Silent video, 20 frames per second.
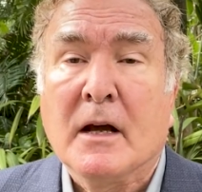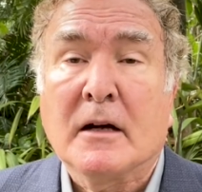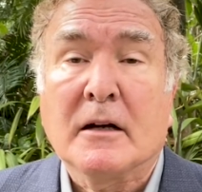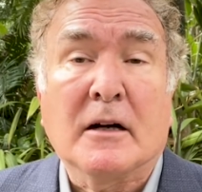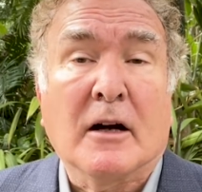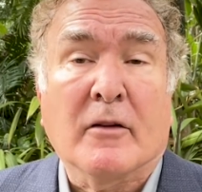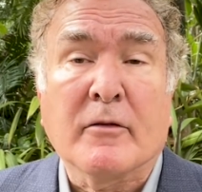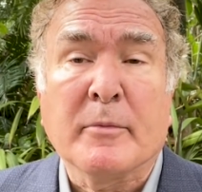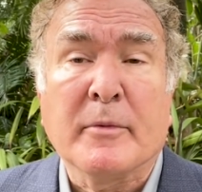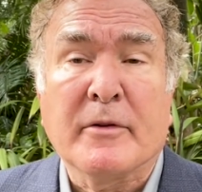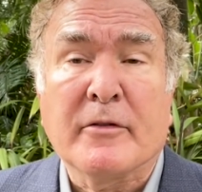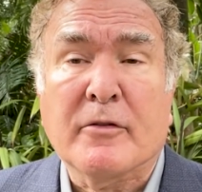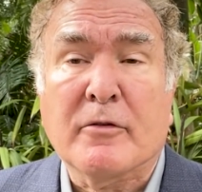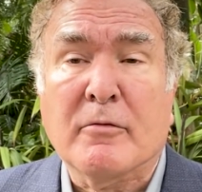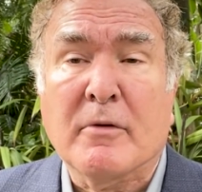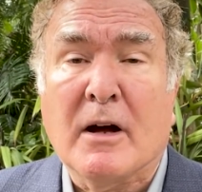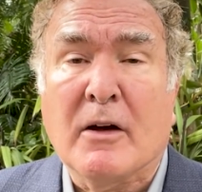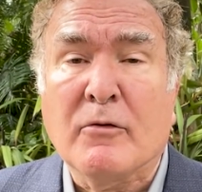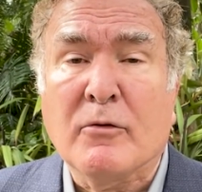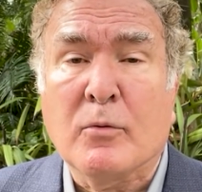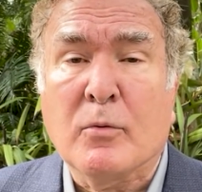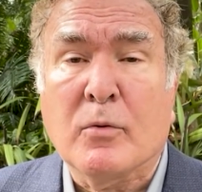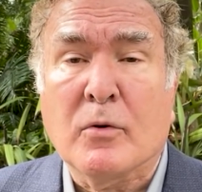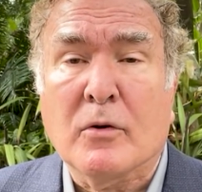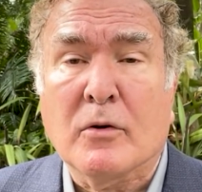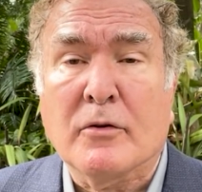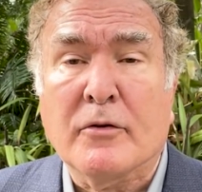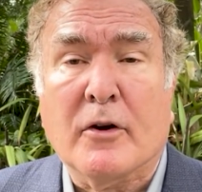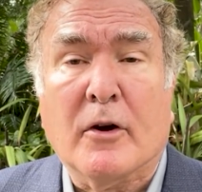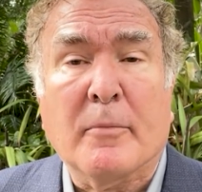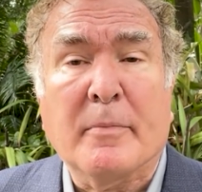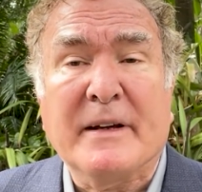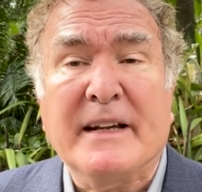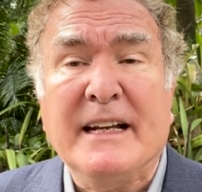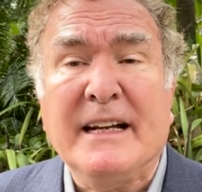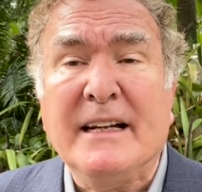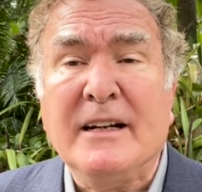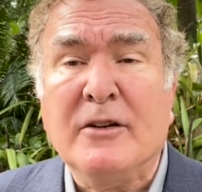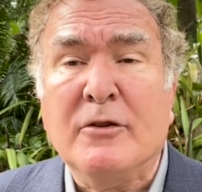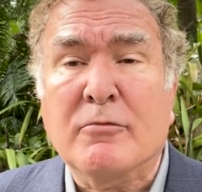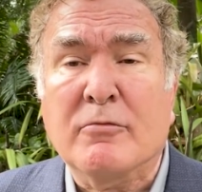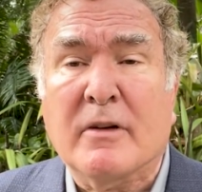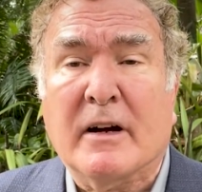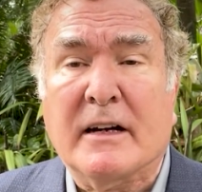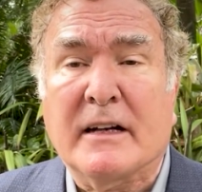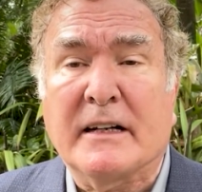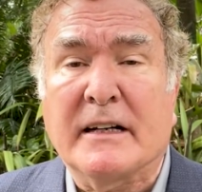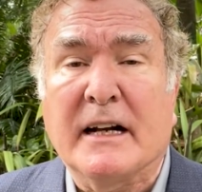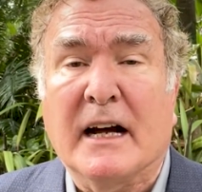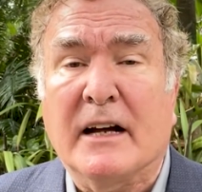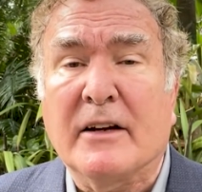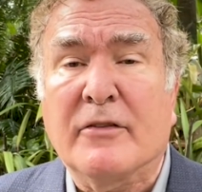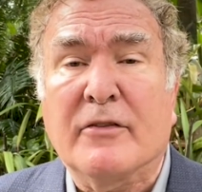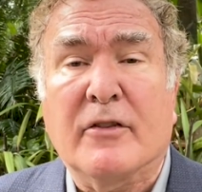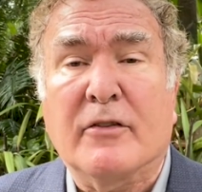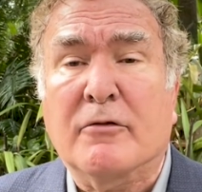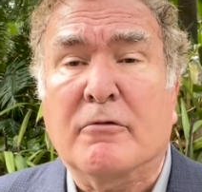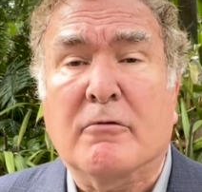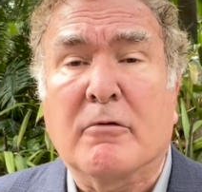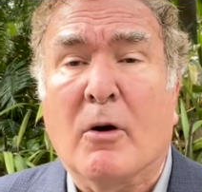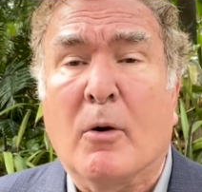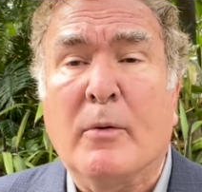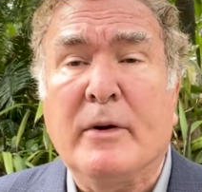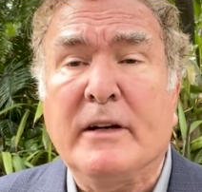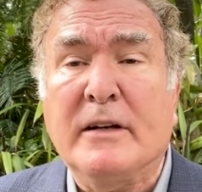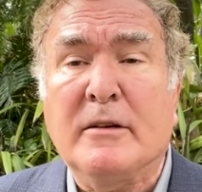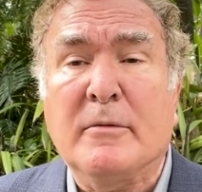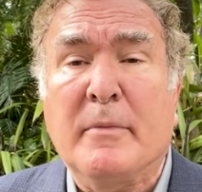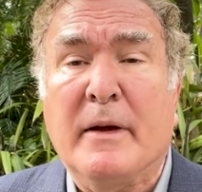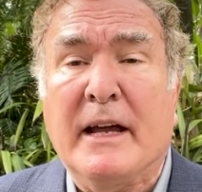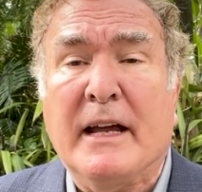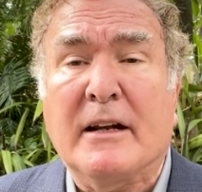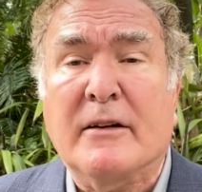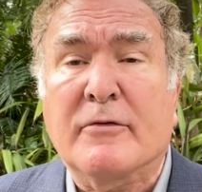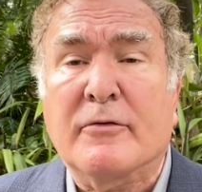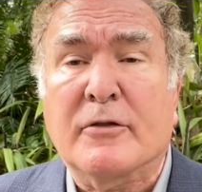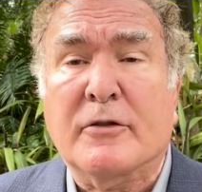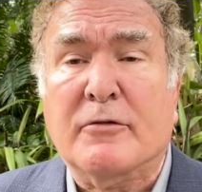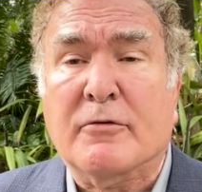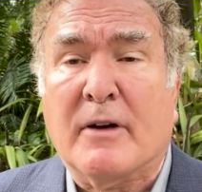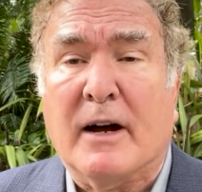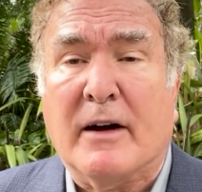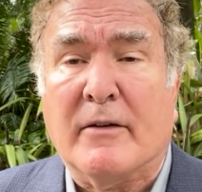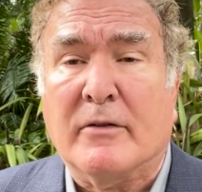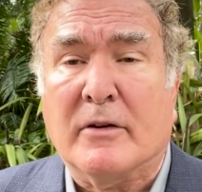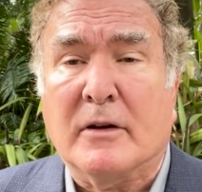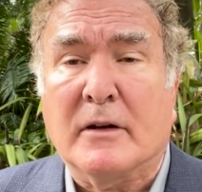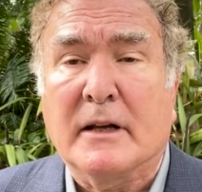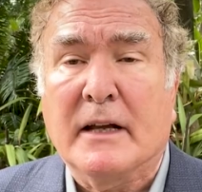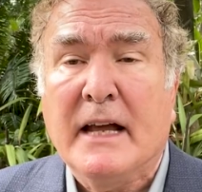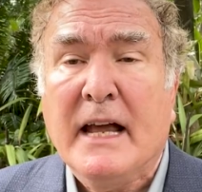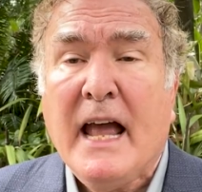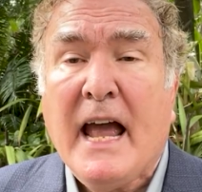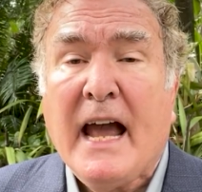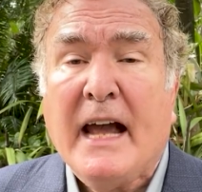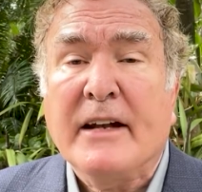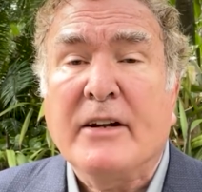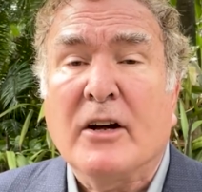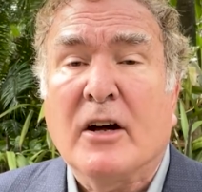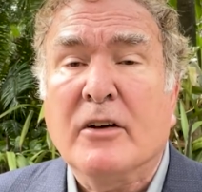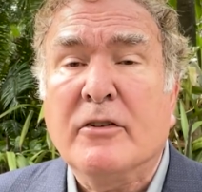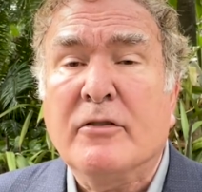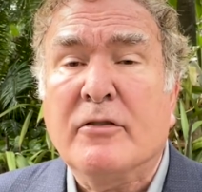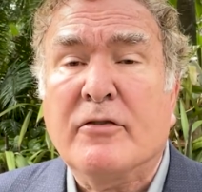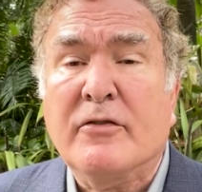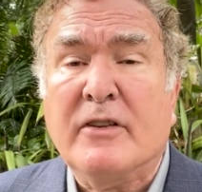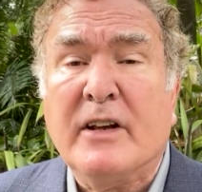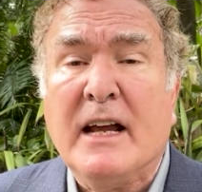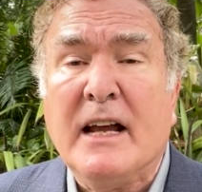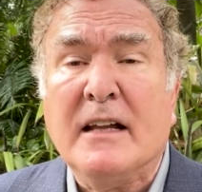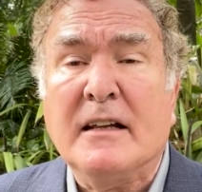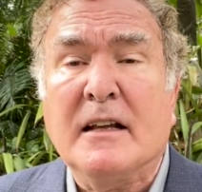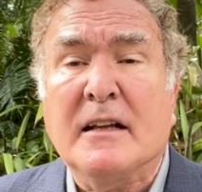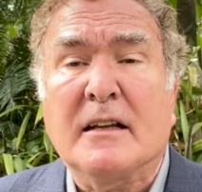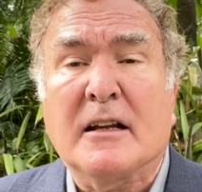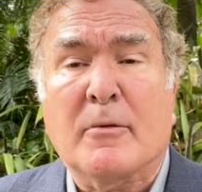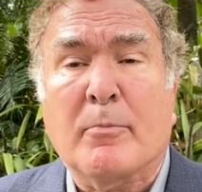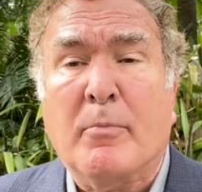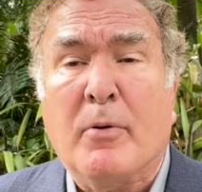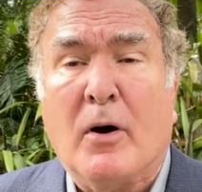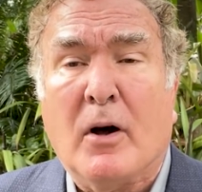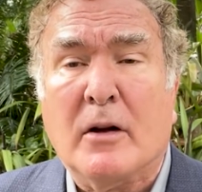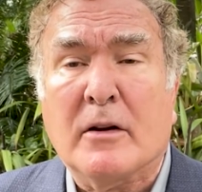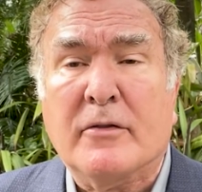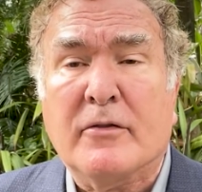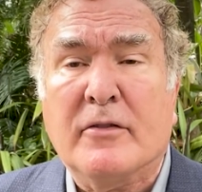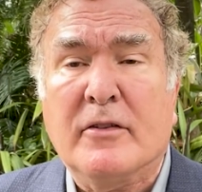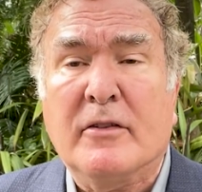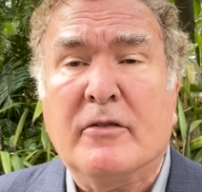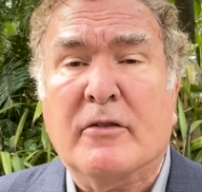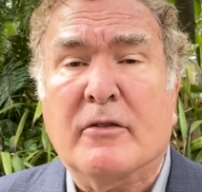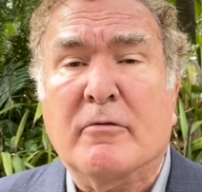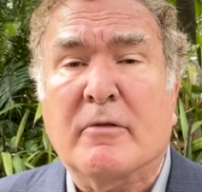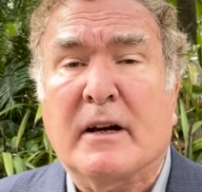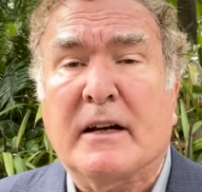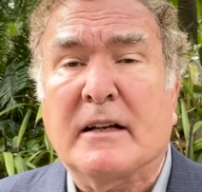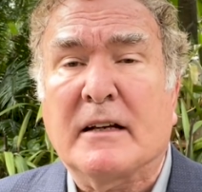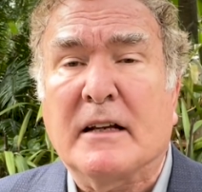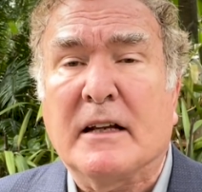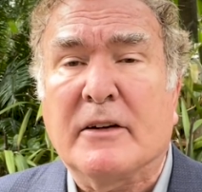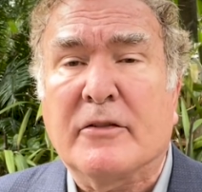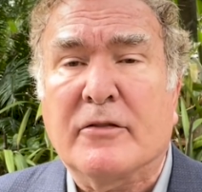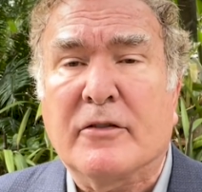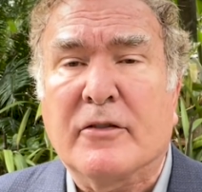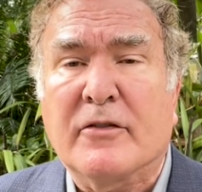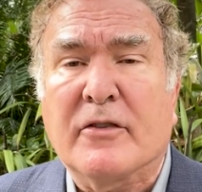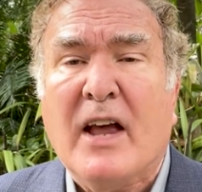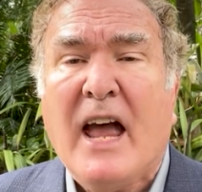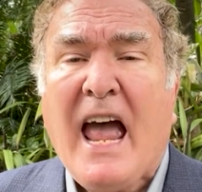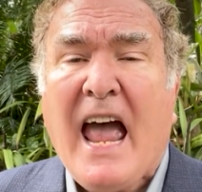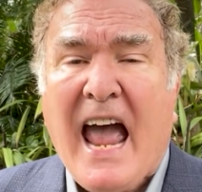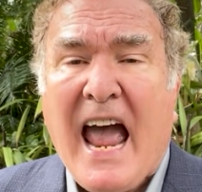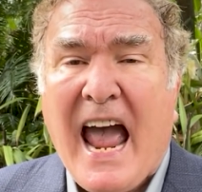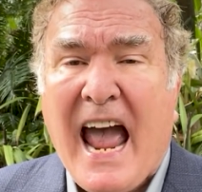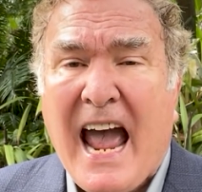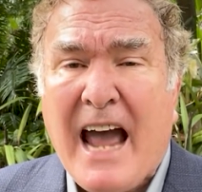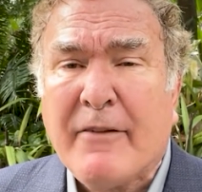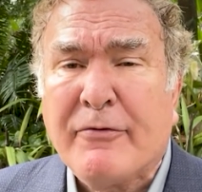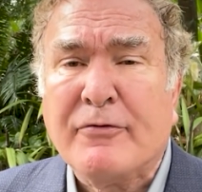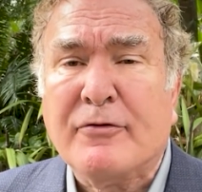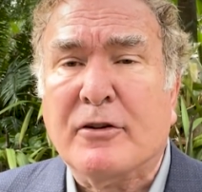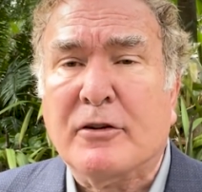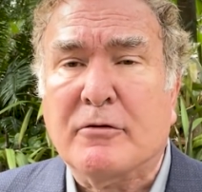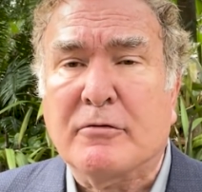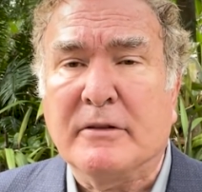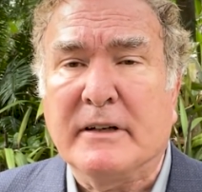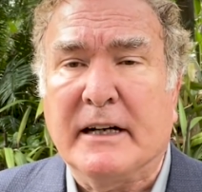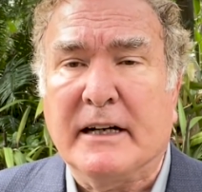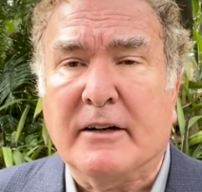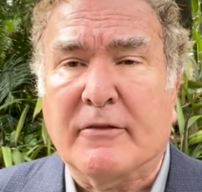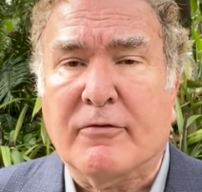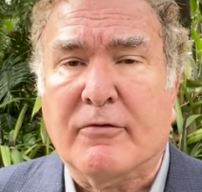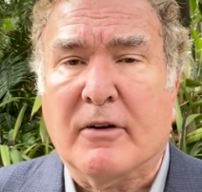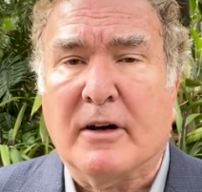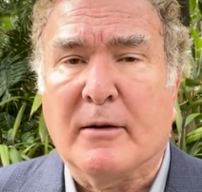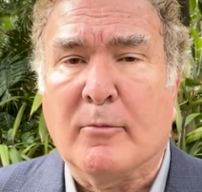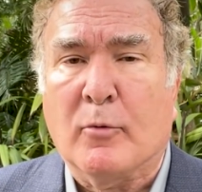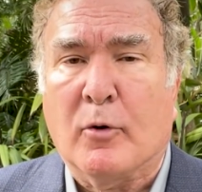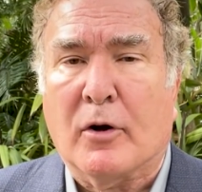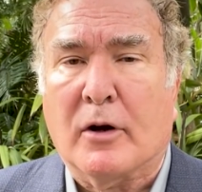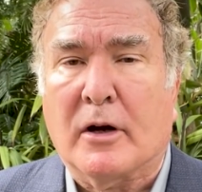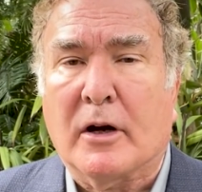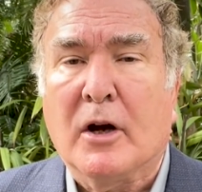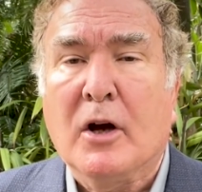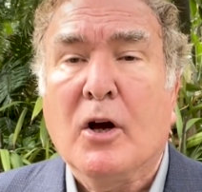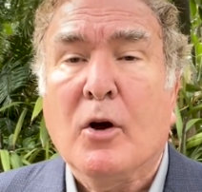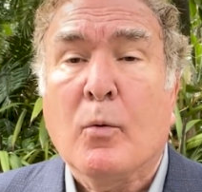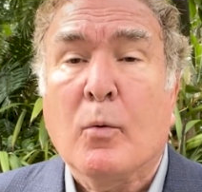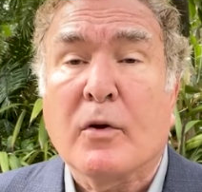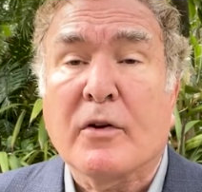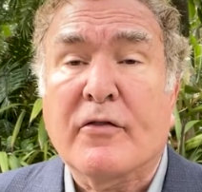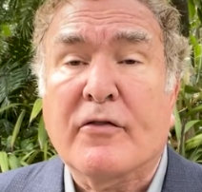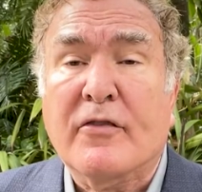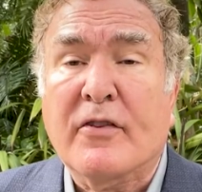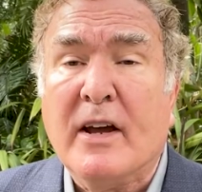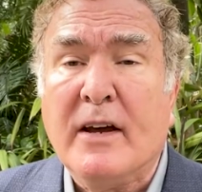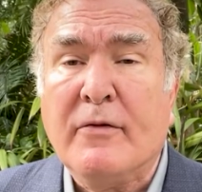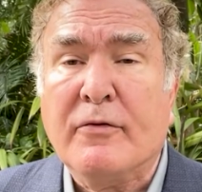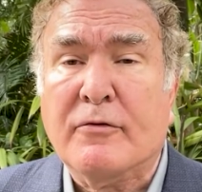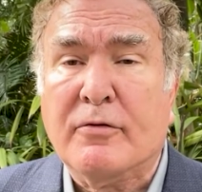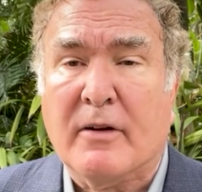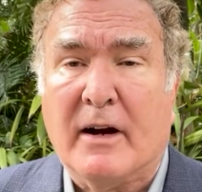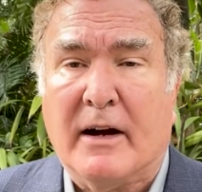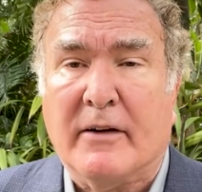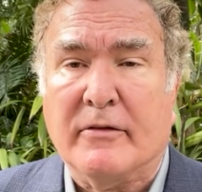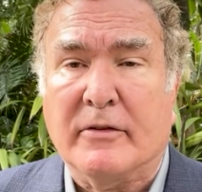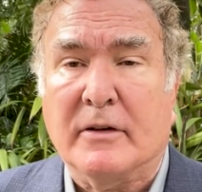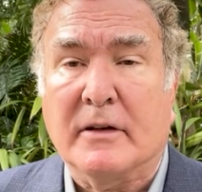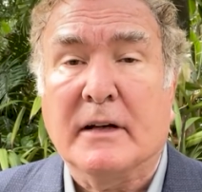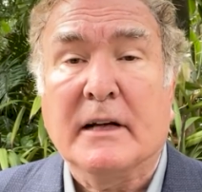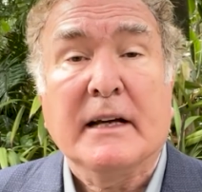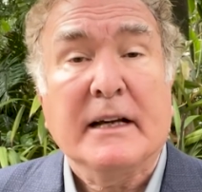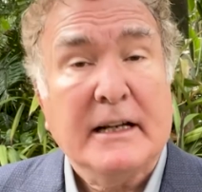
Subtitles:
Governments around the world are beginning to recognize this growing demand for travel and to understand that their policies and regulations have to create a framework where safe travel,